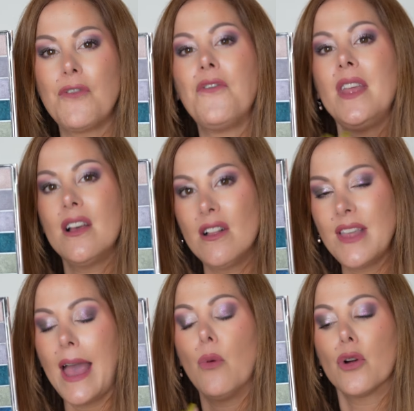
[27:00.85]
feel
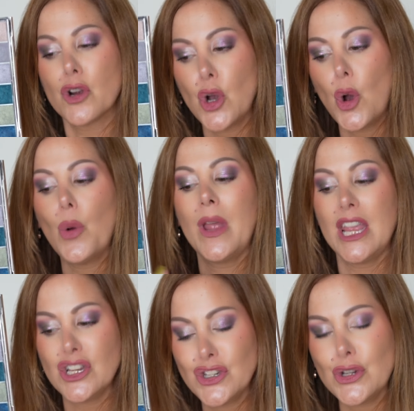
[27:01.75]
that we're
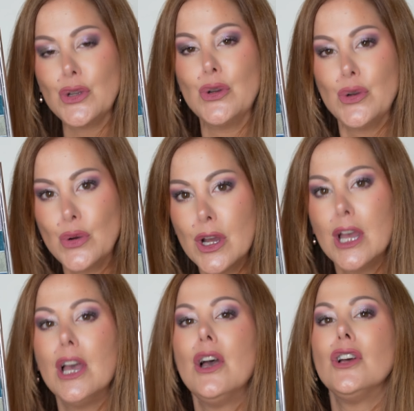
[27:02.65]
going to
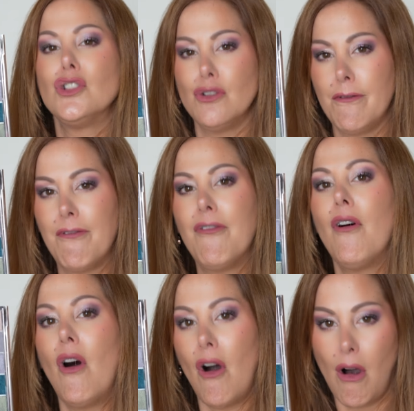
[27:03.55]

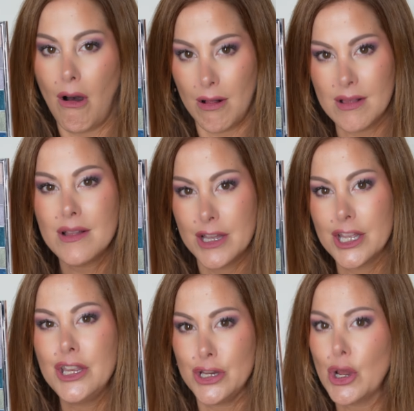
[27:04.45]
fall.
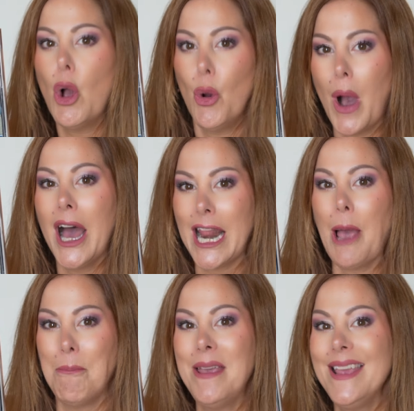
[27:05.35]
You know what
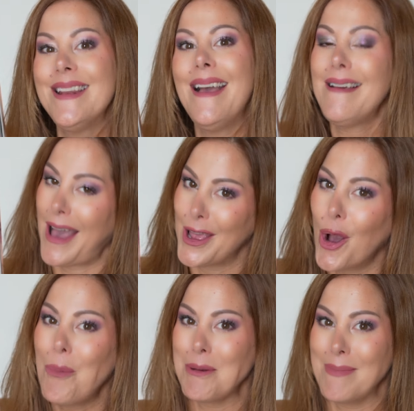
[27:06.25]
I mean? I hope it